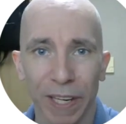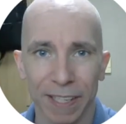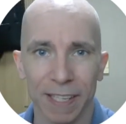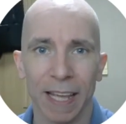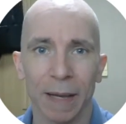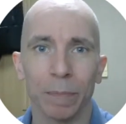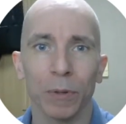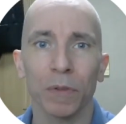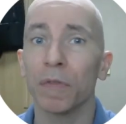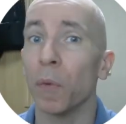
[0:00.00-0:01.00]

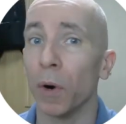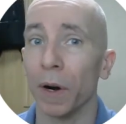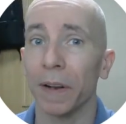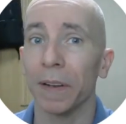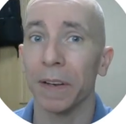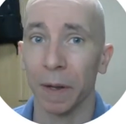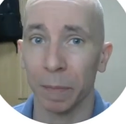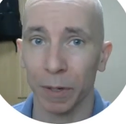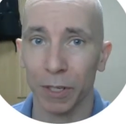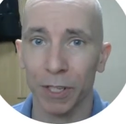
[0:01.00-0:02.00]
example for
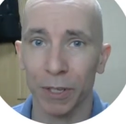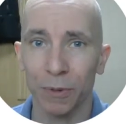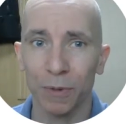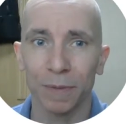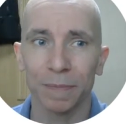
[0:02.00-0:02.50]
number 2.